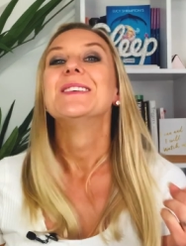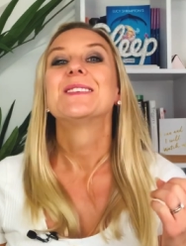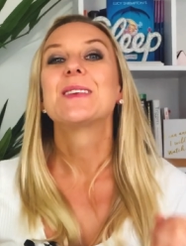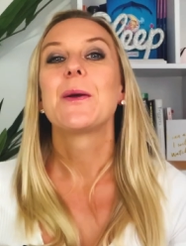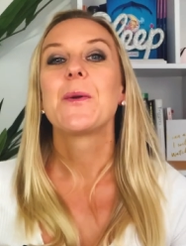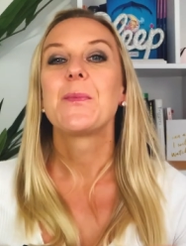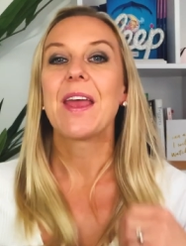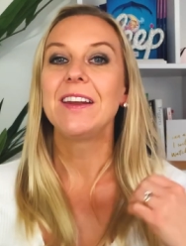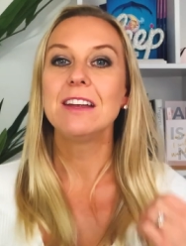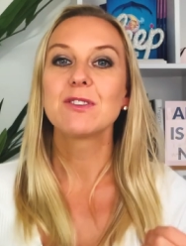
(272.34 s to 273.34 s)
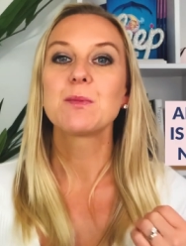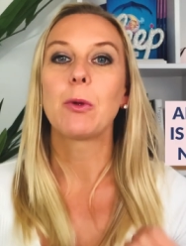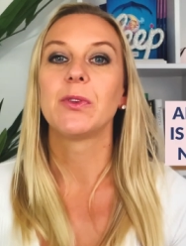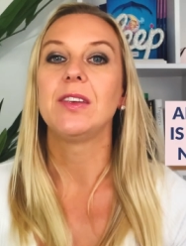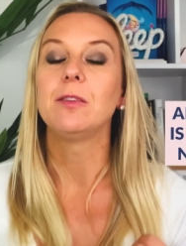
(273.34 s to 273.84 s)
So any
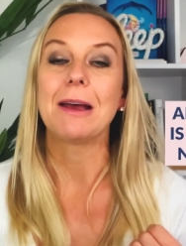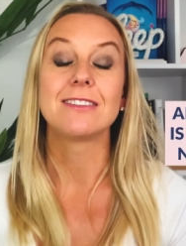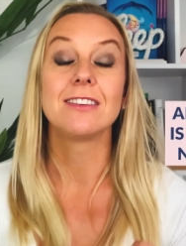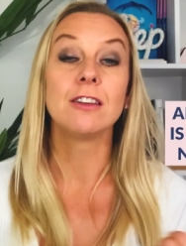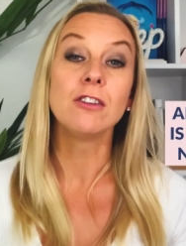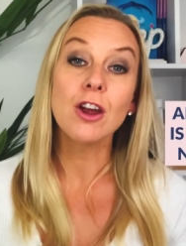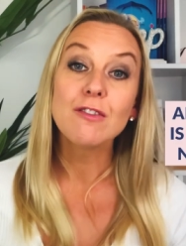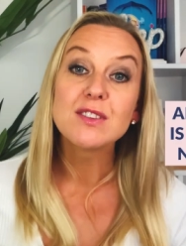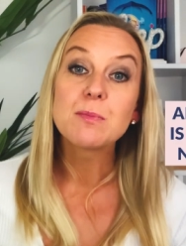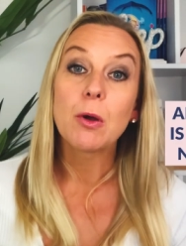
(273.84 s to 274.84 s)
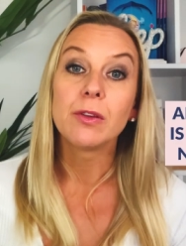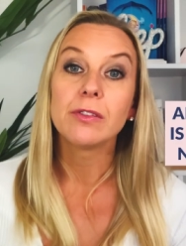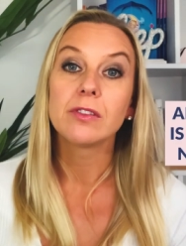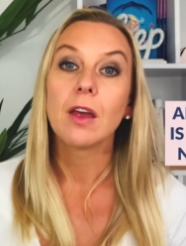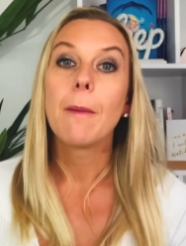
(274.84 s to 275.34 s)
response is better than no
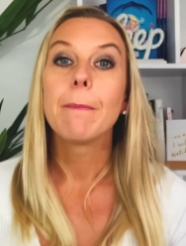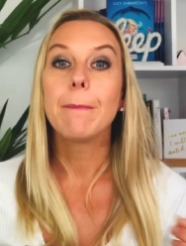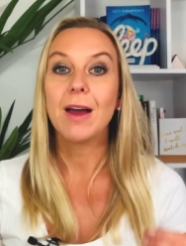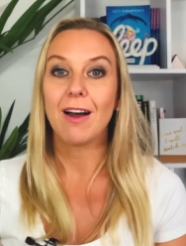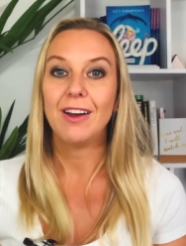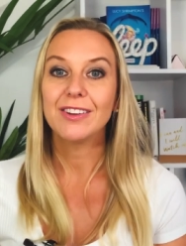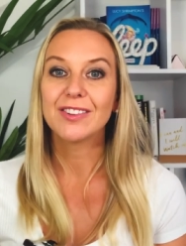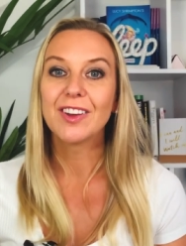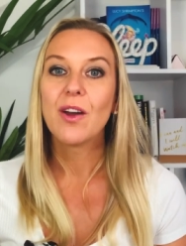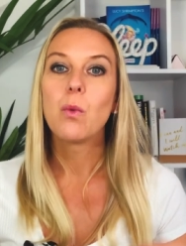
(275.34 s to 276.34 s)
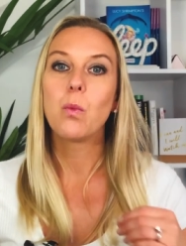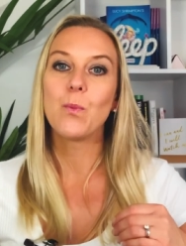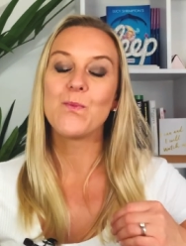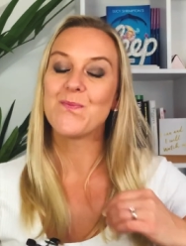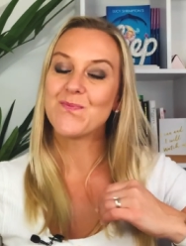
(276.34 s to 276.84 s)
response, but
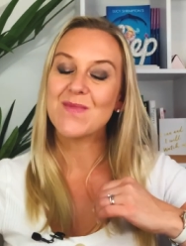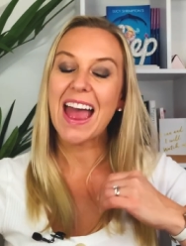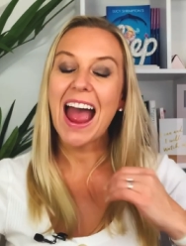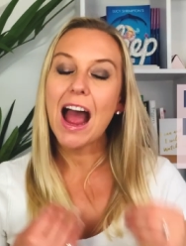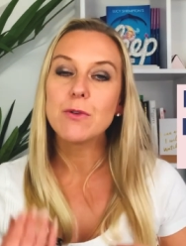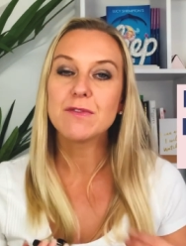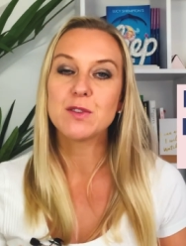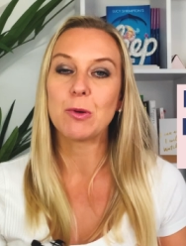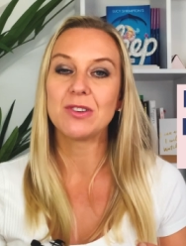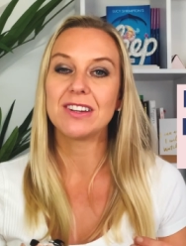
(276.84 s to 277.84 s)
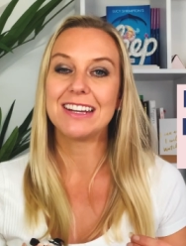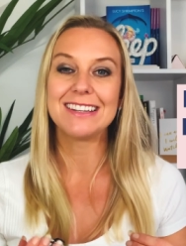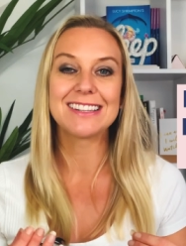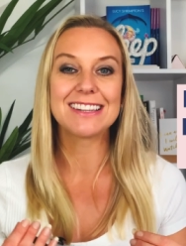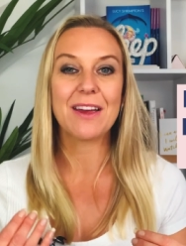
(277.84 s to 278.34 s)
how you respond
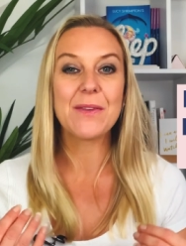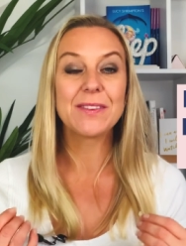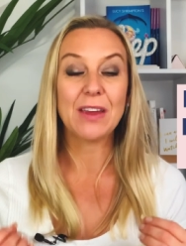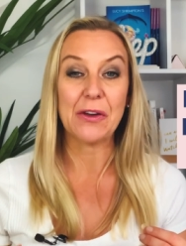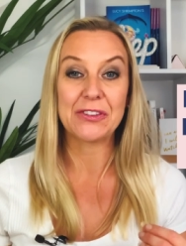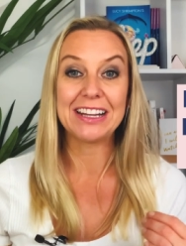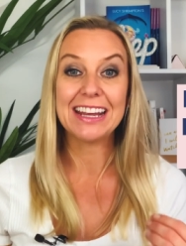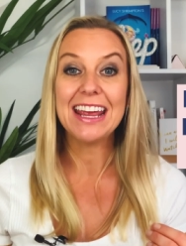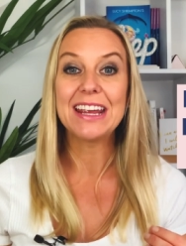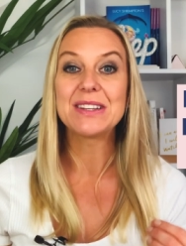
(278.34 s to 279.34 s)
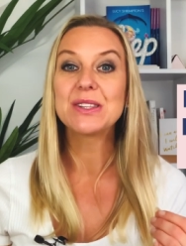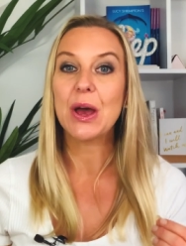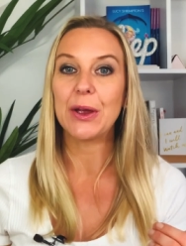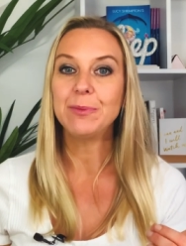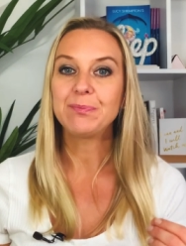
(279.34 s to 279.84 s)
is definitely key.
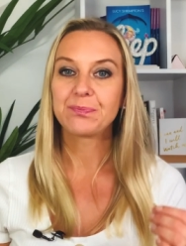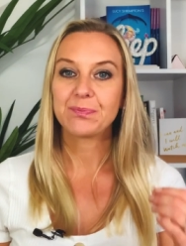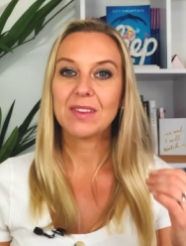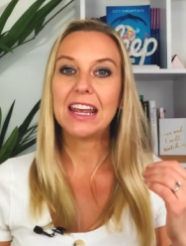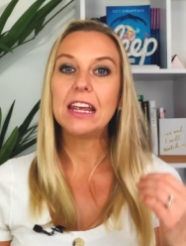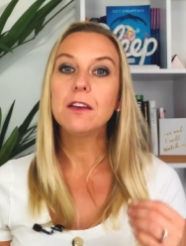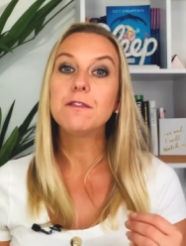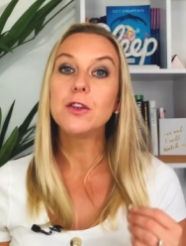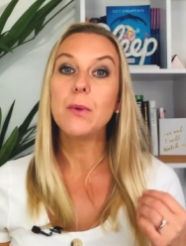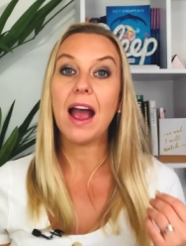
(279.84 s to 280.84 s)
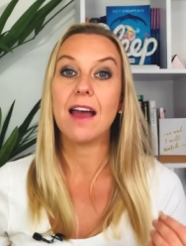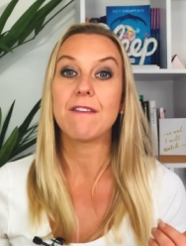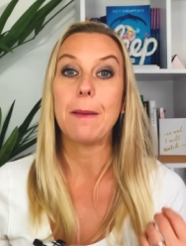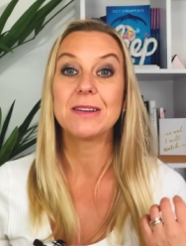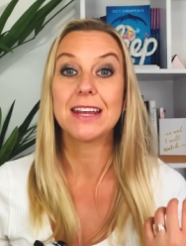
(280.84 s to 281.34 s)
So if you have
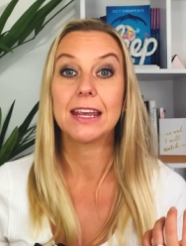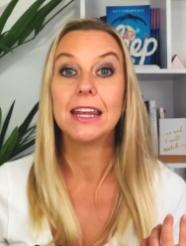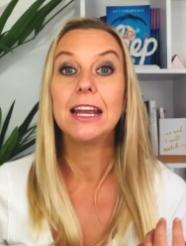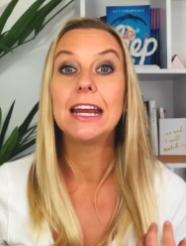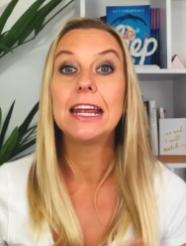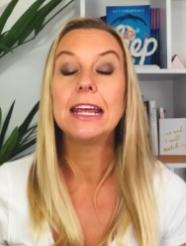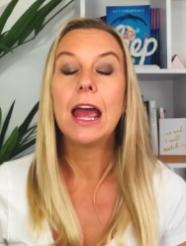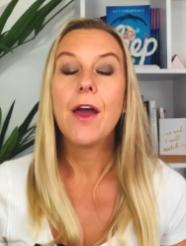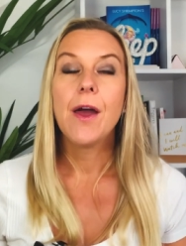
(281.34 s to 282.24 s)
a particularly